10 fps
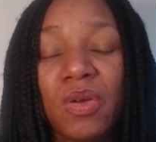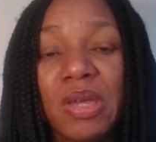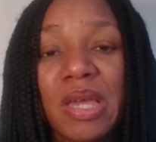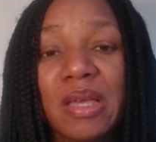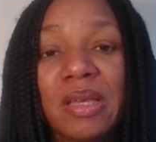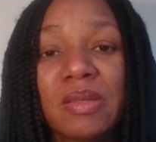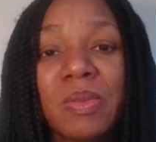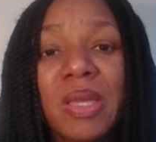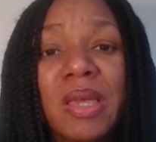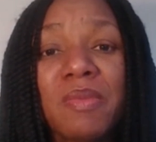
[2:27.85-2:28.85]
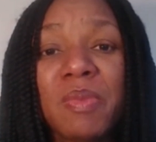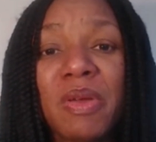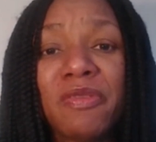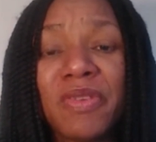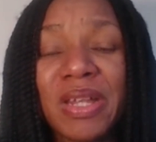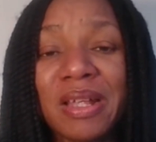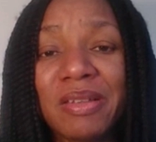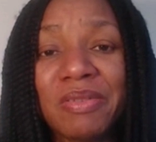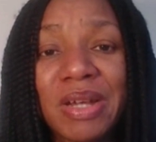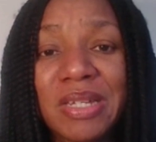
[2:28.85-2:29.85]
Okay, I guess maybe I'm finally
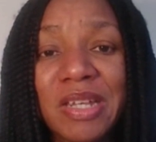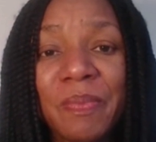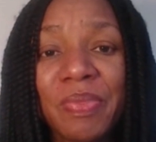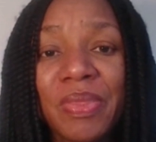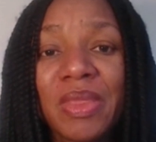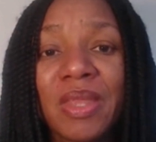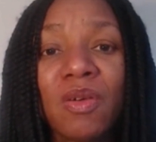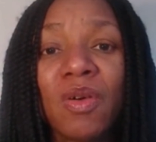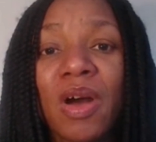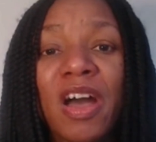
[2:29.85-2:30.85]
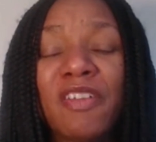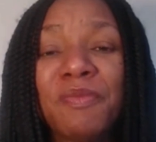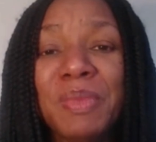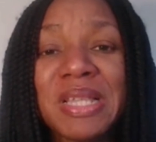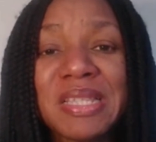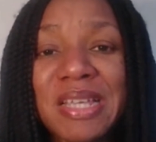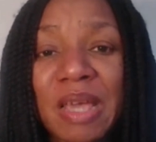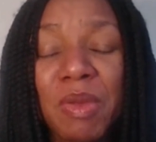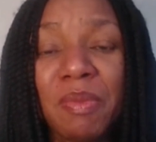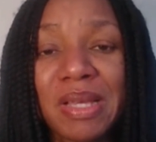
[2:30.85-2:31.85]
ready, or I have made
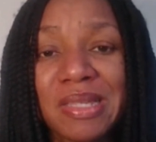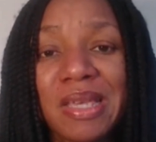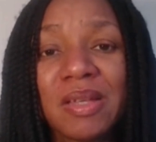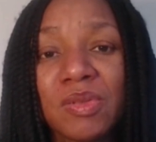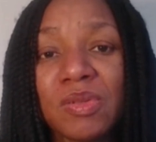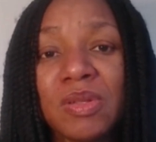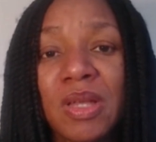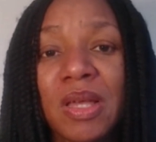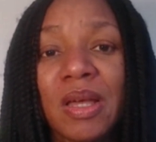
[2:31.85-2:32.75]
time in my schedule.